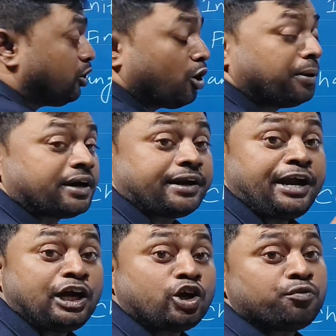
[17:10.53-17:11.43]
we talk about
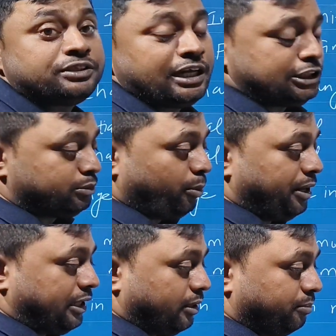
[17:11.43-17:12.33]
rate of change in
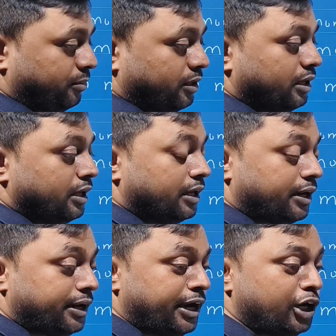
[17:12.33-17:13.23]
momentum,
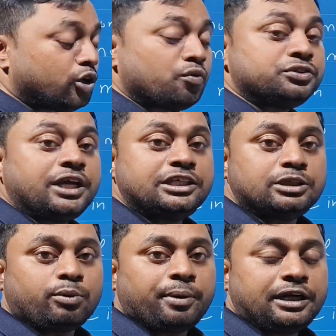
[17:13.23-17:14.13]
rate of change
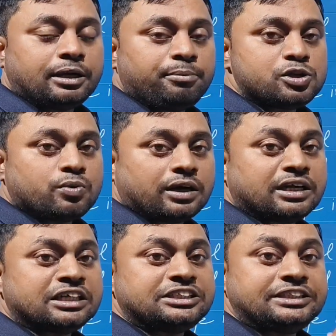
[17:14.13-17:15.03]
in momentum is what?
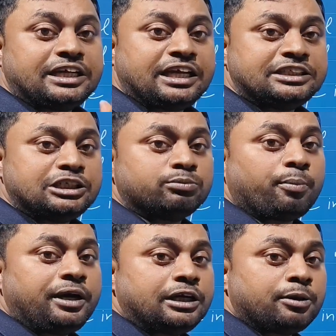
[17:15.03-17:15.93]
A change in
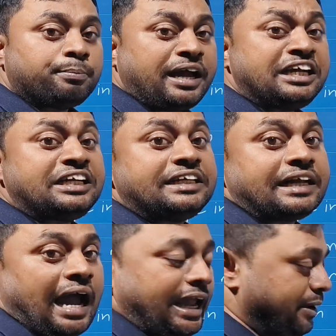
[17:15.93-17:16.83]
momentum by
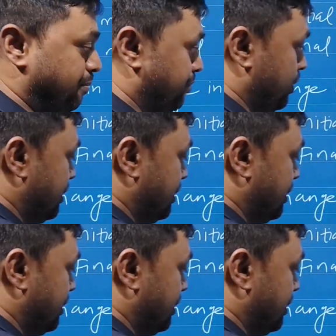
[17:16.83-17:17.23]
time.